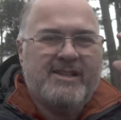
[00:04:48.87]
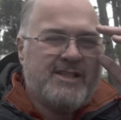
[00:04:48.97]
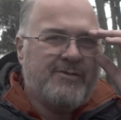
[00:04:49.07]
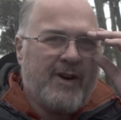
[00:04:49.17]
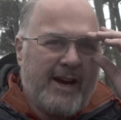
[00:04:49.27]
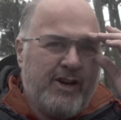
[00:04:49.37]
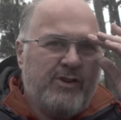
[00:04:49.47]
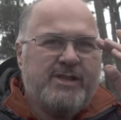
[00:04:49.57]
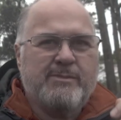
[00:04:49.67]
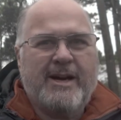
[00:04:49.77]
Define
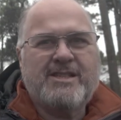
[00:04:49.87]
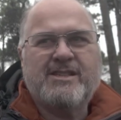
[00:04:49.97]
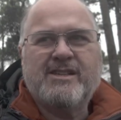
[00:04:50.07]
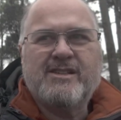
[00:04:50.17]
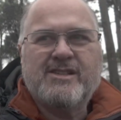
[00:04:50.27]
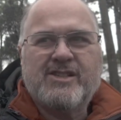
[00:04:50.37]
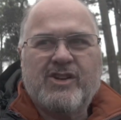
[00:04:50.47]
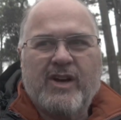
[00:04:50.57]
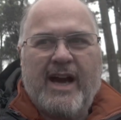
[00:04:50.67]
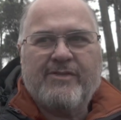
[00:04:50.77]
who's the best to
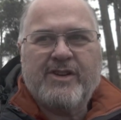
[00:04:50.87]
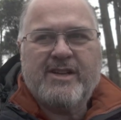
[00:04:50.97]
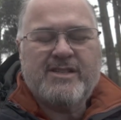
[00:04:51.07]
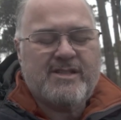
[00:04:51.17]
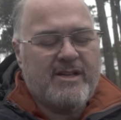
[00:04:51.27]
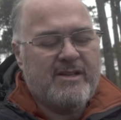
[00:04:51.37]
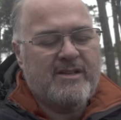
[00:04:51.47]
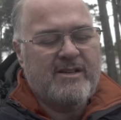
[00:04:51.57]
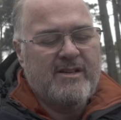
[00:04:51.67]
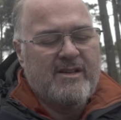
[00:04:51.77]
look after this,
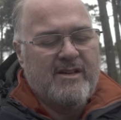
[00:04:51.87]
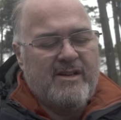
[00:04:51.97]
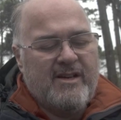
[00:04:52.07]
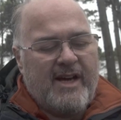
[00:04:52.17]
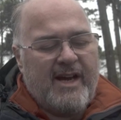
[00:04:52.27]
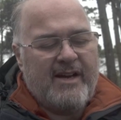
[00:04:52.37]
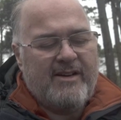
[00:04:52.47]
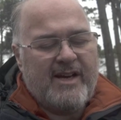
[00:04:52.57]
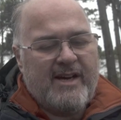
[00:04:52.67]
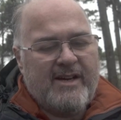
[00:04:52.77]
and
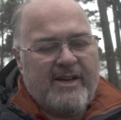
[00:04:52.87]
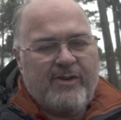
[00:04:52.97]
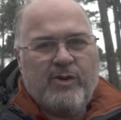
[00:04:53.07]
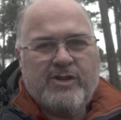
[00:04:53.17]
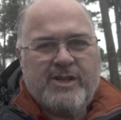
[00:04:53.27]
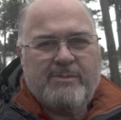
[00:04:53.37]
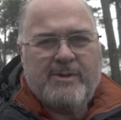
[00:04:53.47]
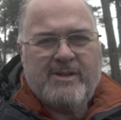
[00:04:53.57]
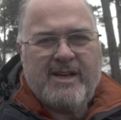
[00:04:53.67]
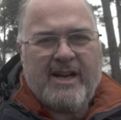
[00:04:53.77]
give ownership
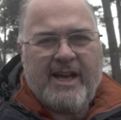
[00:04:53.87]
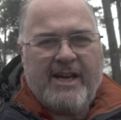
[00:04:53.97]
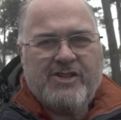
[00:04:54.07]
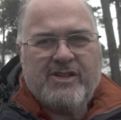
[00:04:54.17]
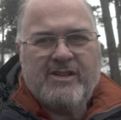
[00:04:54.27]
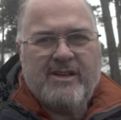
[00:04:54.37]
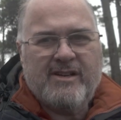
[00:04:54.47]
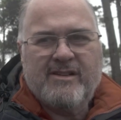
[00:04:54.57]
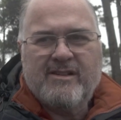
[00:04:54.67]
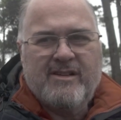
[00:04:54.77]
and delegation,
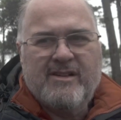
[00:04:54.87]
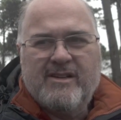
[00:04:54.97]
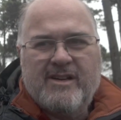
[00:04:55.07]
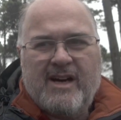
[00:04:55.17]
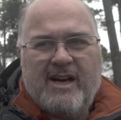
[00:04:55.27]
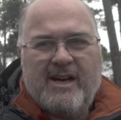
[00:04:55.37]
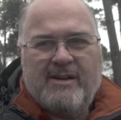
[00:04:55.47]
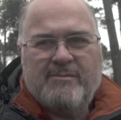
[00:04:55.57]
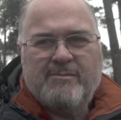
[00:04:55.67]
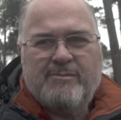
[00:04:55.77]
and
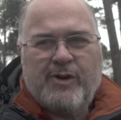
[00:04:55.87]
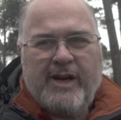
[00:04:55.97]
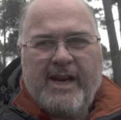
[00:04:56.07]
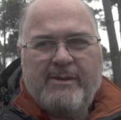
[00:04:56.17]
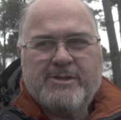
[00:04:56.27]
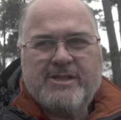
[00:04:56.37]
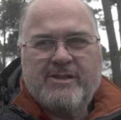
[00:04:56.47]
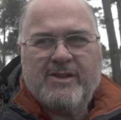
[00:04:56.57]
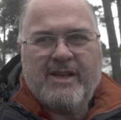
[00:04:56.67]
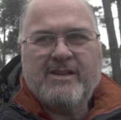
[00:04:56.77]
putting names
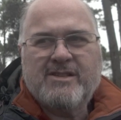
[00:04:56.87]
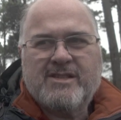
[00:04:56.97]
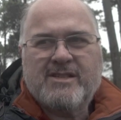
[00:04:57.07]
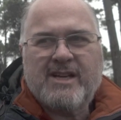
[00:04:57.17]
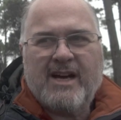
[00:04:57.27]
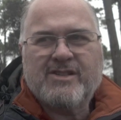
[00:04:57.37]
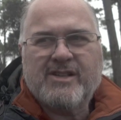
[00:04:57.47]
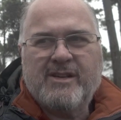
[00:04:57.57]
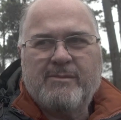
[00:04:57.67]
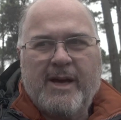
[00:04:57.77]
to things
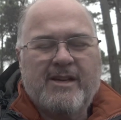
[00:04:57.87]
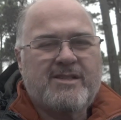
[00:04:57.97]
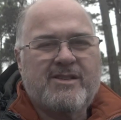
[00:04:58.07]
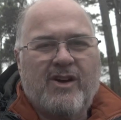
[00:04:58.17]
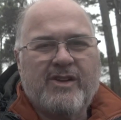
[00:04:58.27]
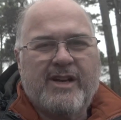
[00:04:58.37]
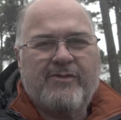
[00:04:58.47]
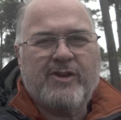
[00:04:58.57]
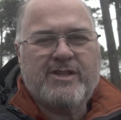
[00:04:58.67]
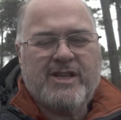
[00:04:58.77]
actually makes all the
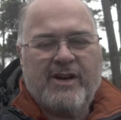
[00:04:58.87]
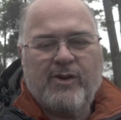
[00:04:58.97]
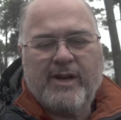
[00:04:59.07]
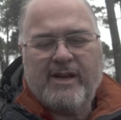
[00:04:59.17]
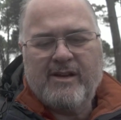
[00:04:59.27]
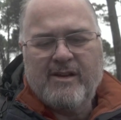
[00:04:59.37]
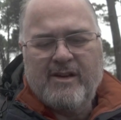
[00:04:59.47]
difference, not only